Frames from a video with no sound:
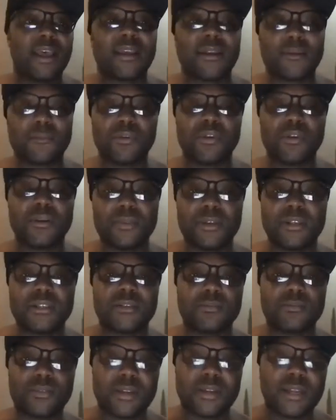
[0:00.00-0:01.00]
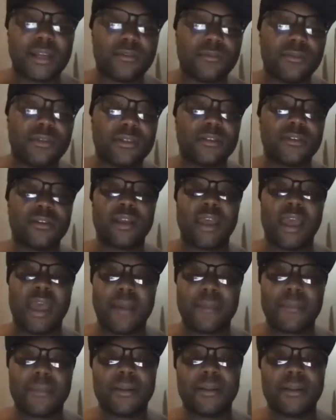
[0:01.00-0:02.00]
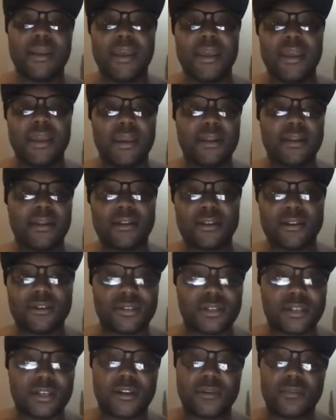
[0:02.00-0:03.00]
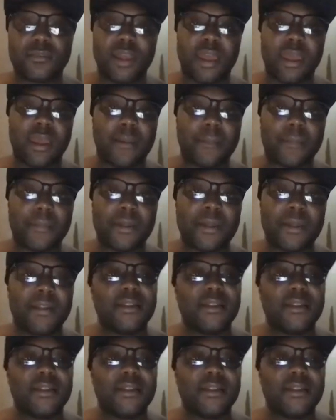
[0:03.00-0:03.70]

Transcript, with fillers: I can pretty much predict what's going to happen in the long term with AMP.